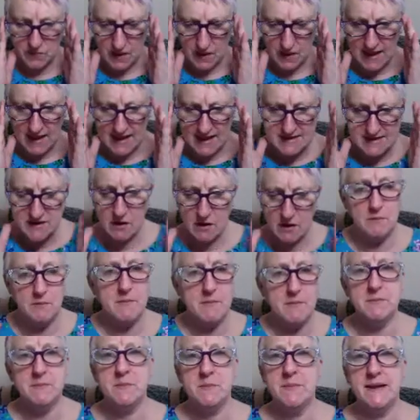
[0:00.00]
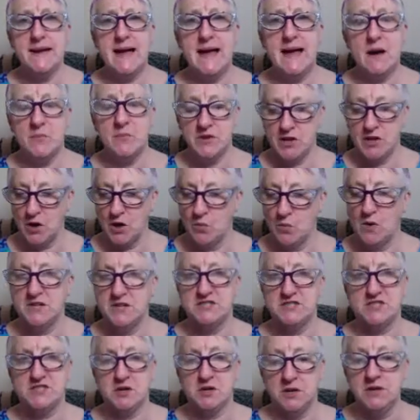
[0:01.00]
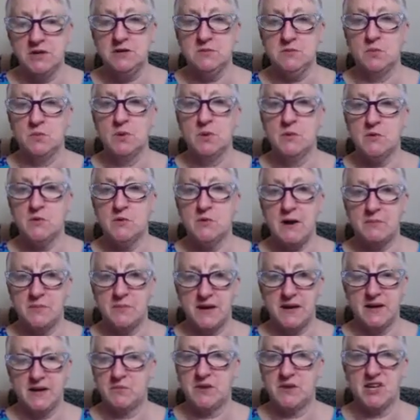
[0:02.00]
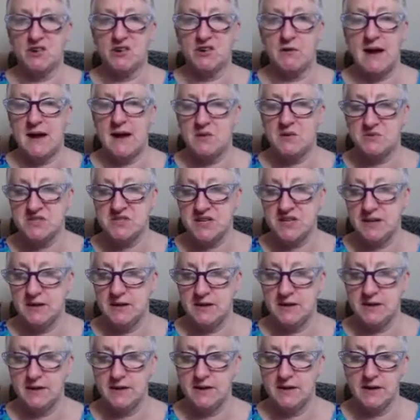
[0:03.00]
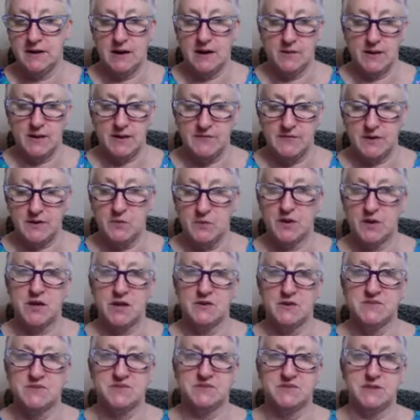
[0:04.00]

And I remember being out with her once. We were out with a crowd, you know, having one of those